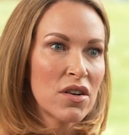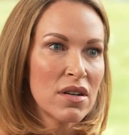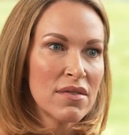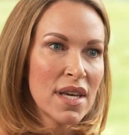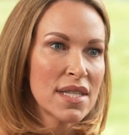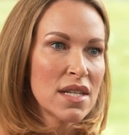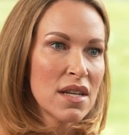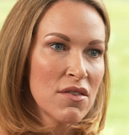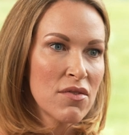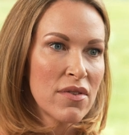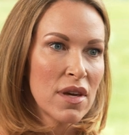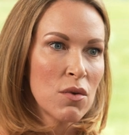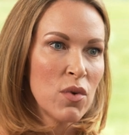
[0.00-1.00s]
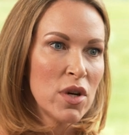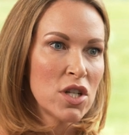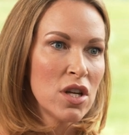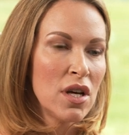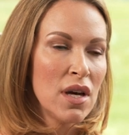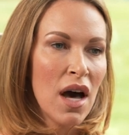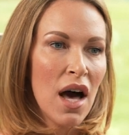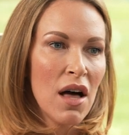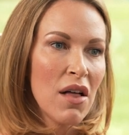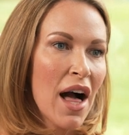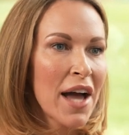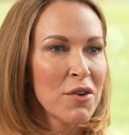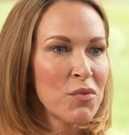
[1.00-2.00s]
that's another thing, which
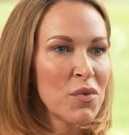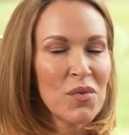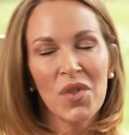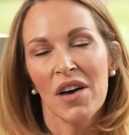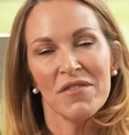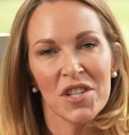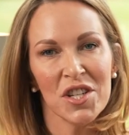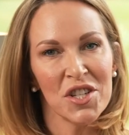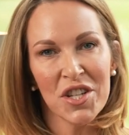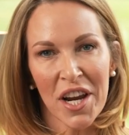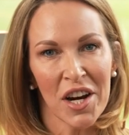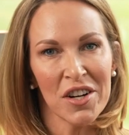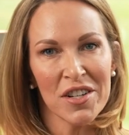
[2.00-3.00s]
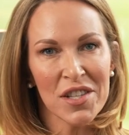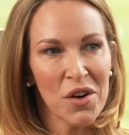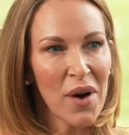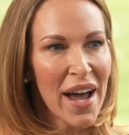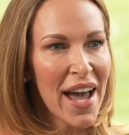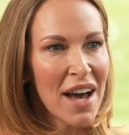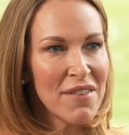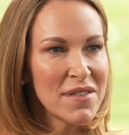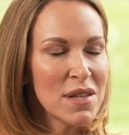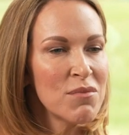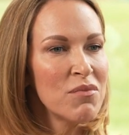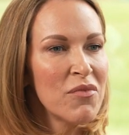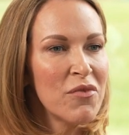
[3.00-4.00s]
I love to share. So I have
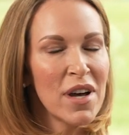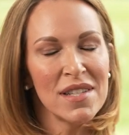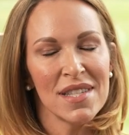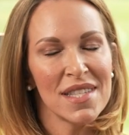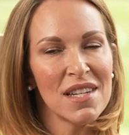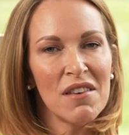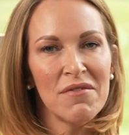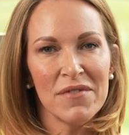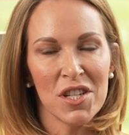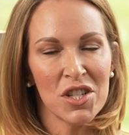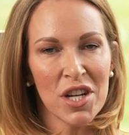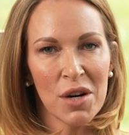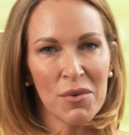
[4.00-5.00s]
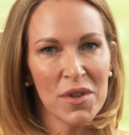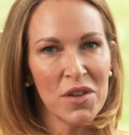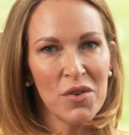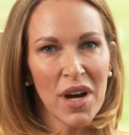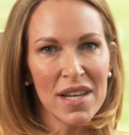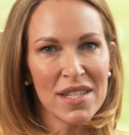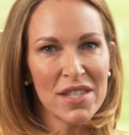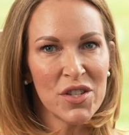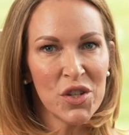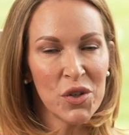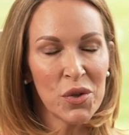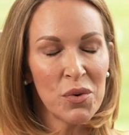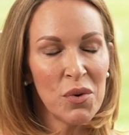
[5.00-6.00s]
some fun stuff to share with you guys
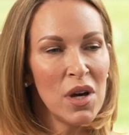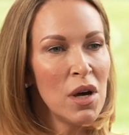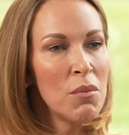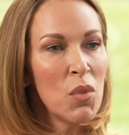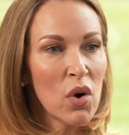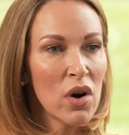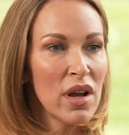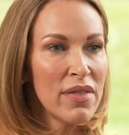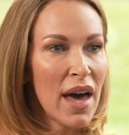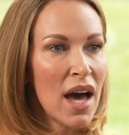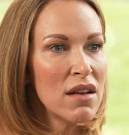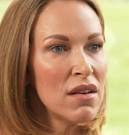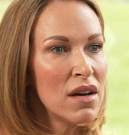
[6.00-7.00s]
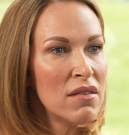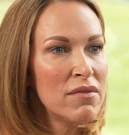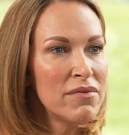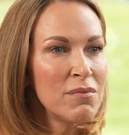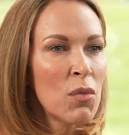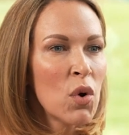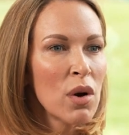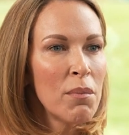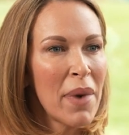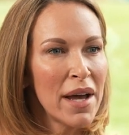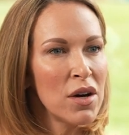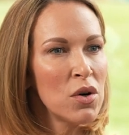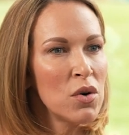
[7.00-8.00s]
too, more on that, of more
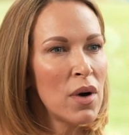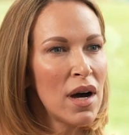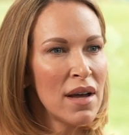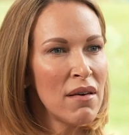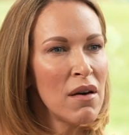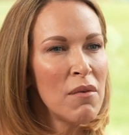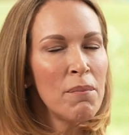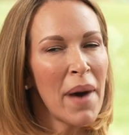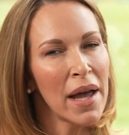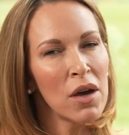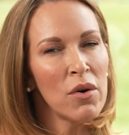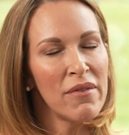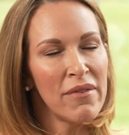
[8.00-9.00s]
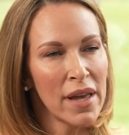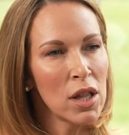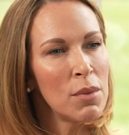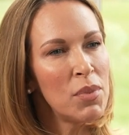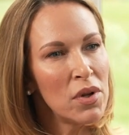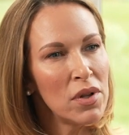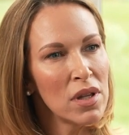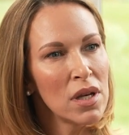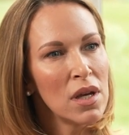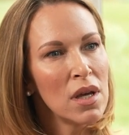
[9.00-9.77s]
bioavailable